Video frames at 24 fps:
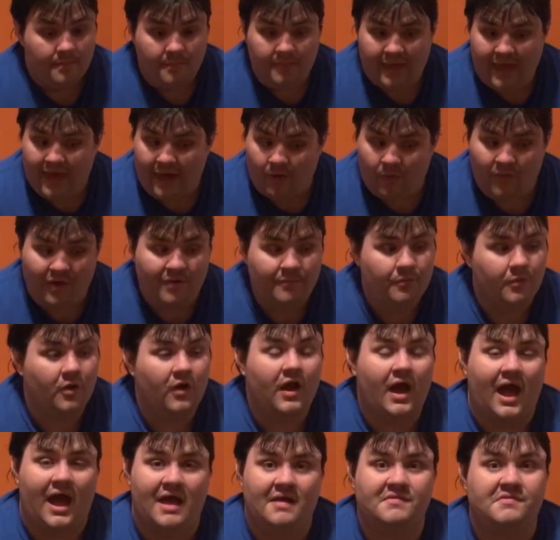However,
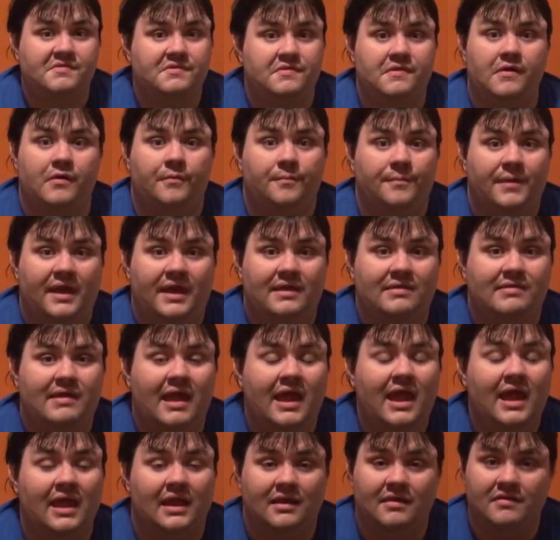I still
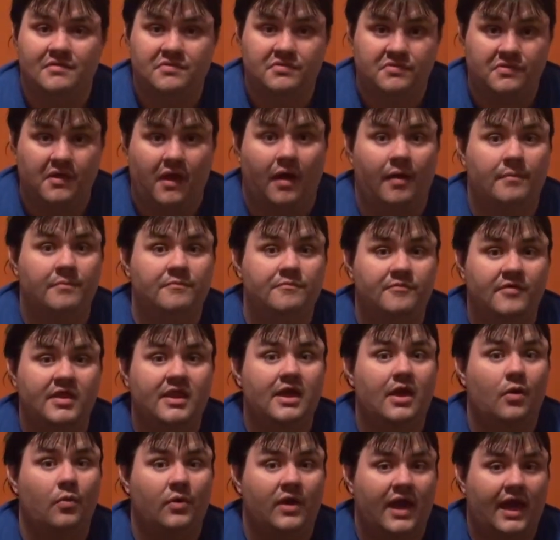maintain some
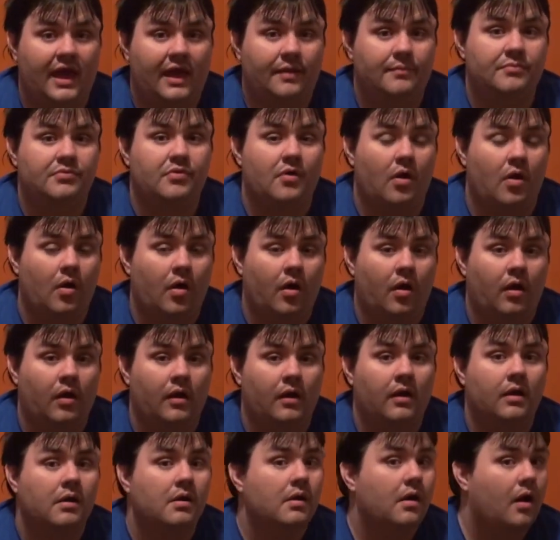video games
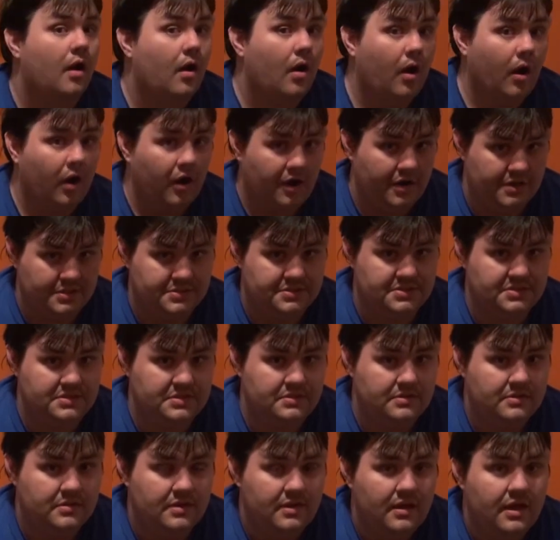are art
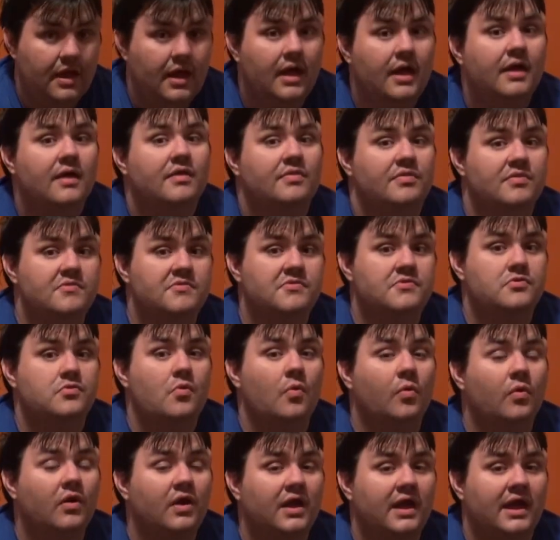the
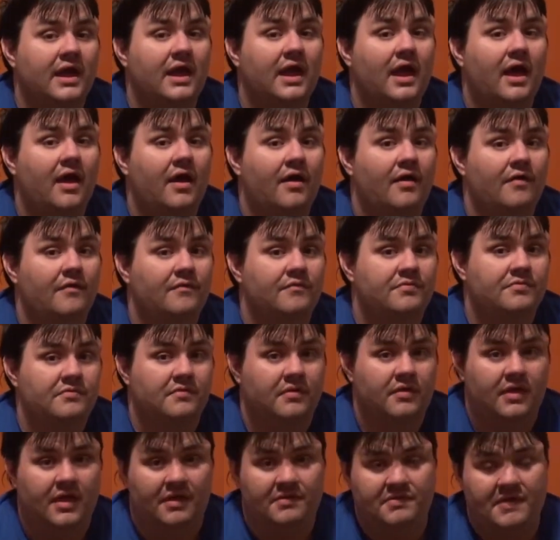story of
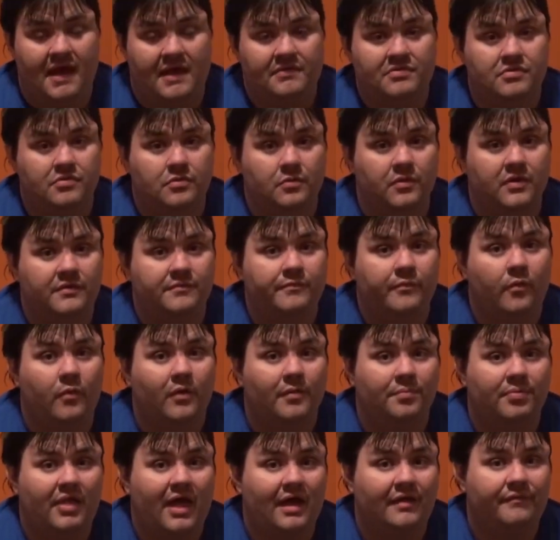Assassin's Creed
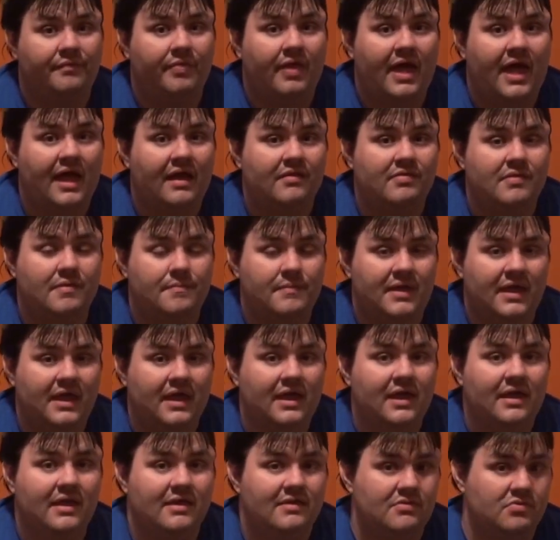4 Black Flag to
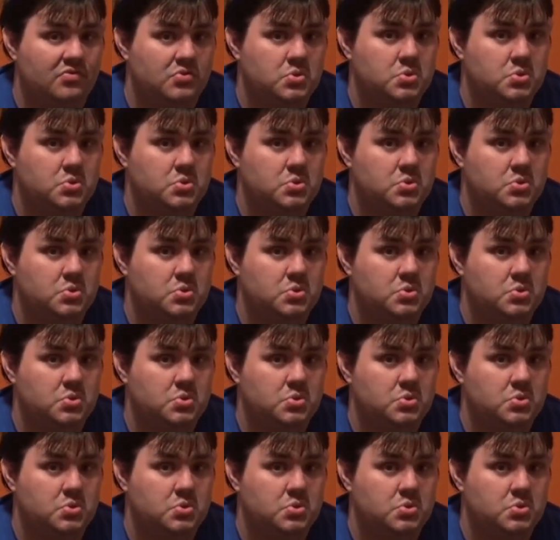me is